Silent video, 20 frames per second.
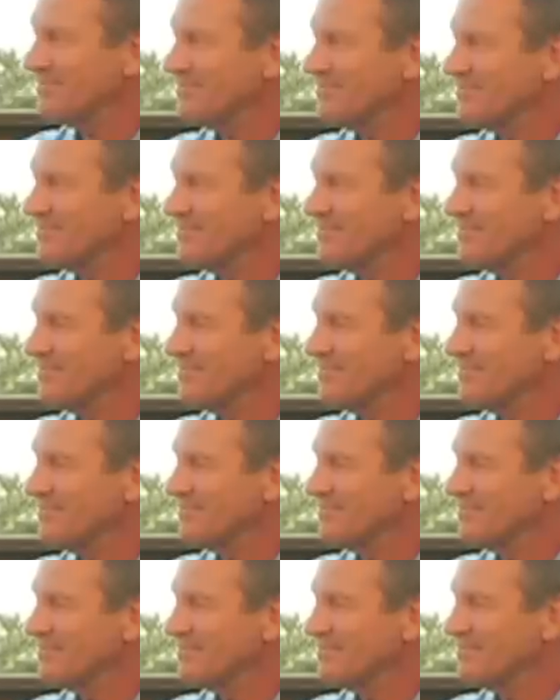
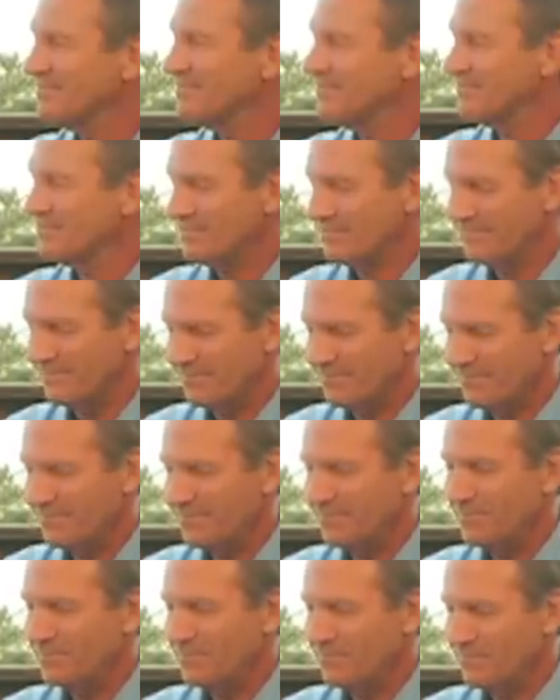
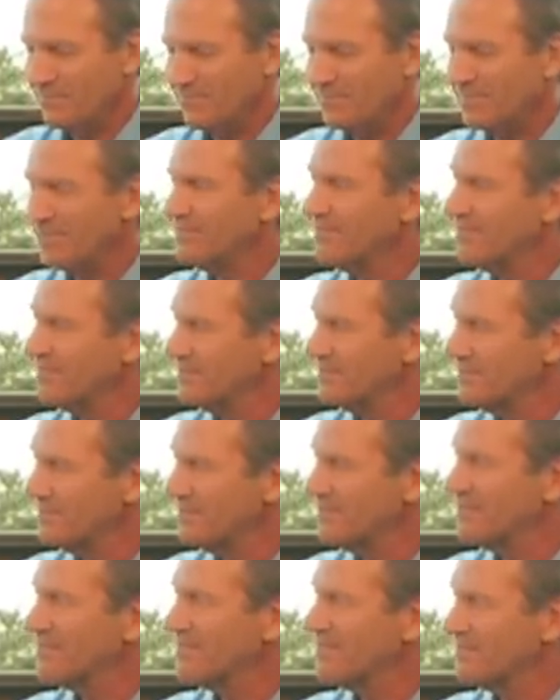
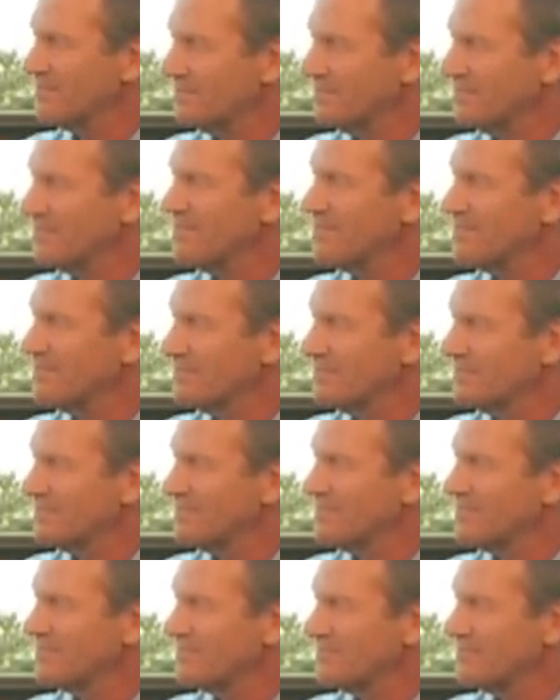
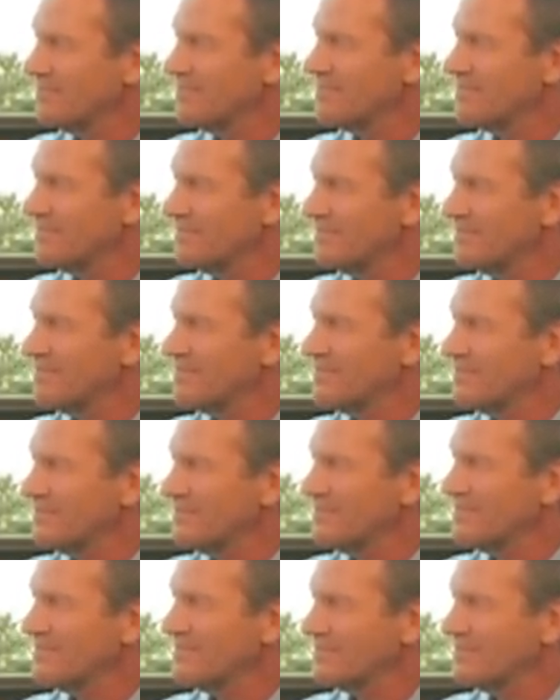
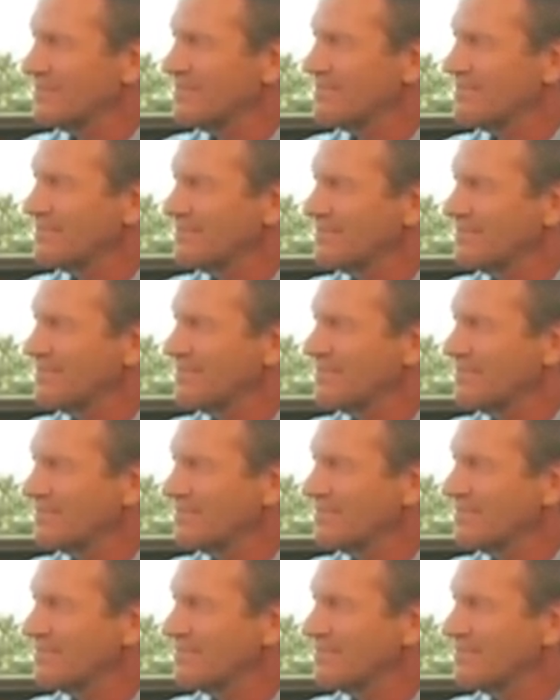
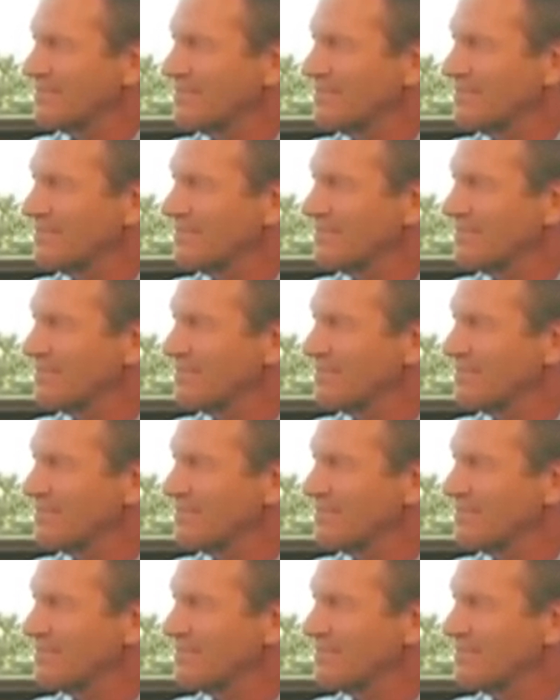The person shown says nothing.